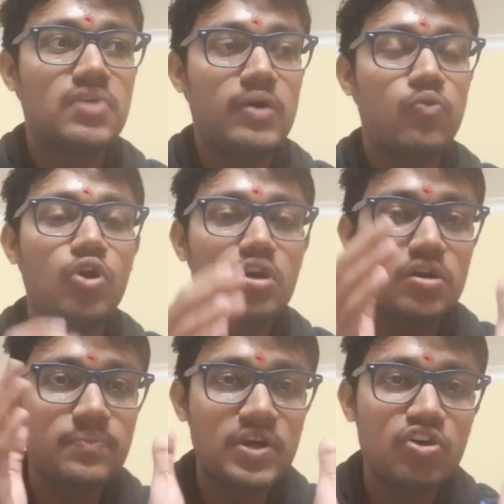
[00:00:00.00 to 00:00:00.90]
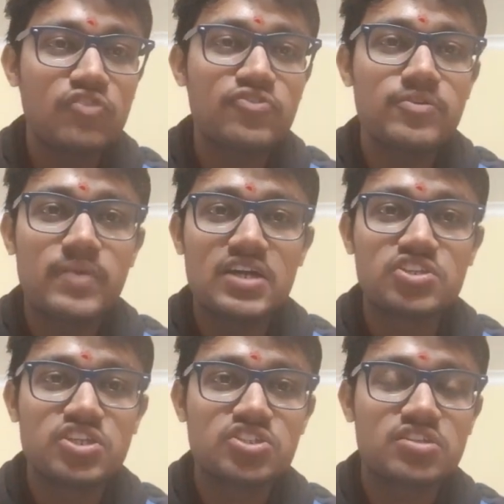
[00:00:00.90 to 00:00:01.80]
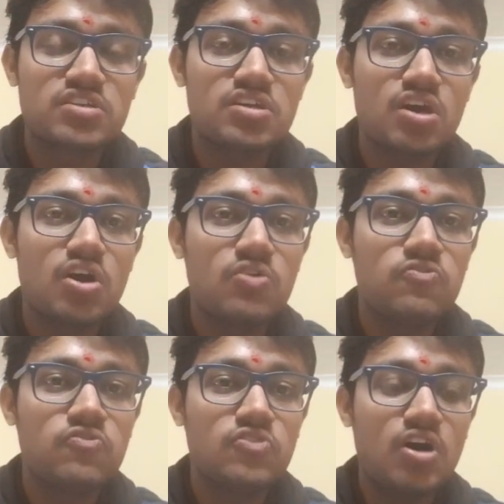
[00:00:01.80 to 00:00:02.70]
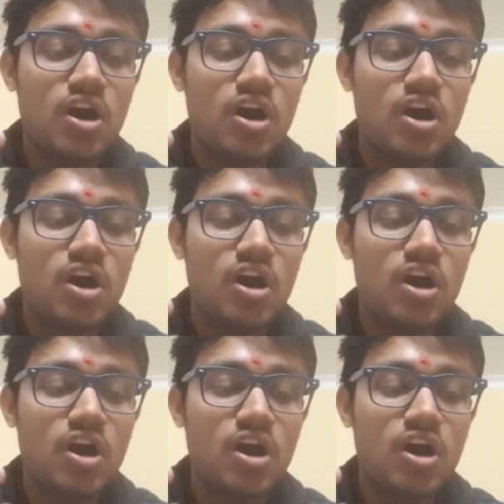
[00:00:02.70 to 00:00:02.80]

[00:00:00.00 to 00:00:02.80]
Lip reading: I want a bit of your imagination here of